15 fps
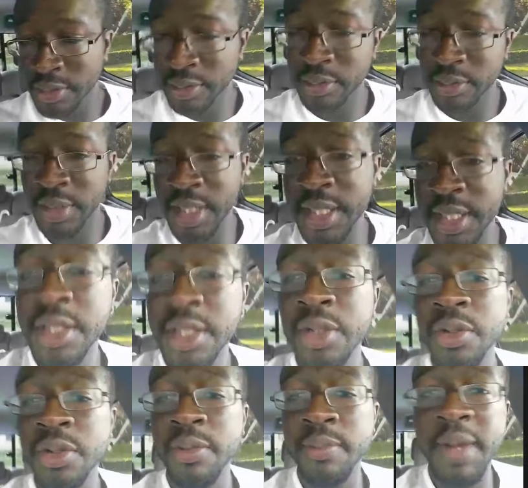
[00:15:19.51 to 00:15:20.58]
this
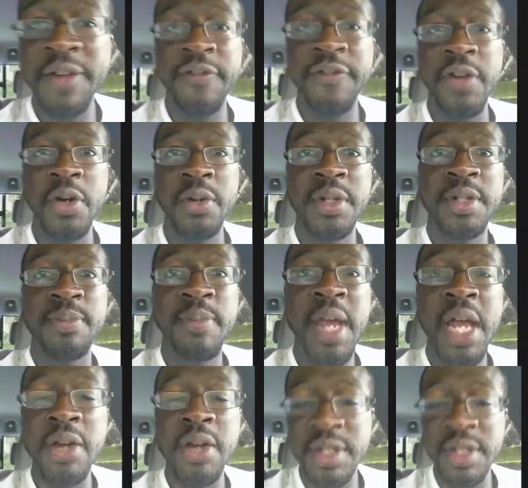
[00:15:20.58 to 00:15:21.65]
too, my phone is
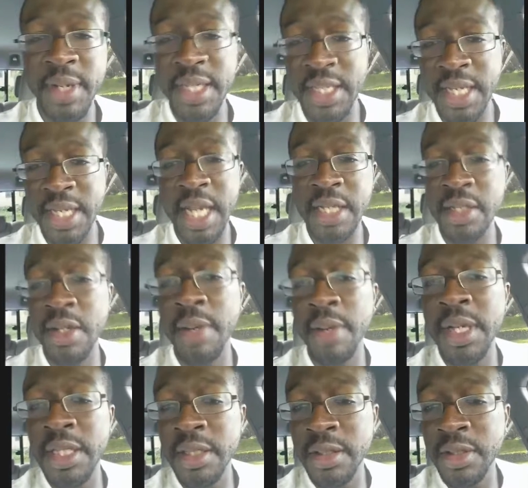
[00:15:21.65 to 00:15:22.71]
battery's about to die, so I'm
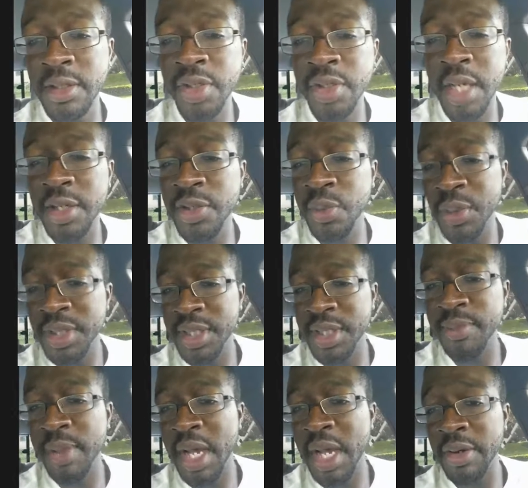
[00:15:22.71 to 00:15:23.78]
about to try to switch this
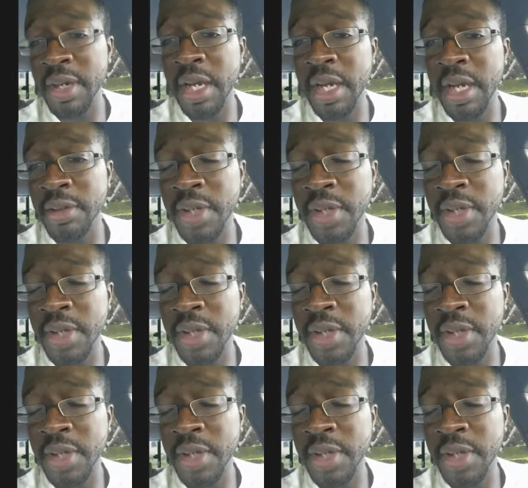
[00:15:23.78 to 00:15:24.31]
battery out so I don't